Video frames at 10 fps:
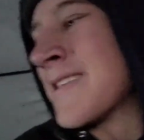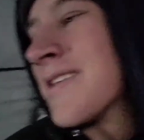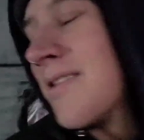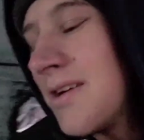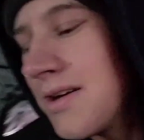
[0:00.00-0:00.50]

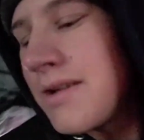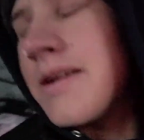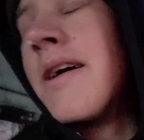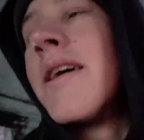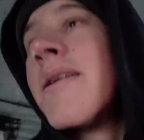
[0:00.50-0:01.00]
so uh,
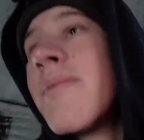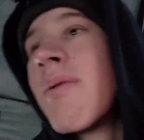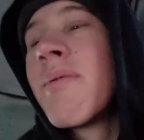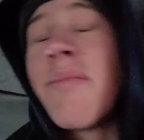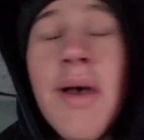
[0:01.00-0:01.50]
yeah,
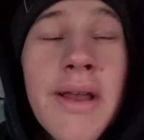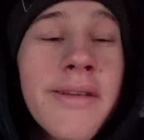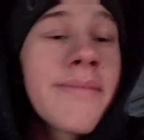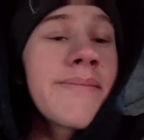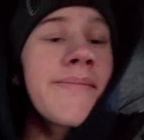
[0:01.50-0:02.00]
we'll be back.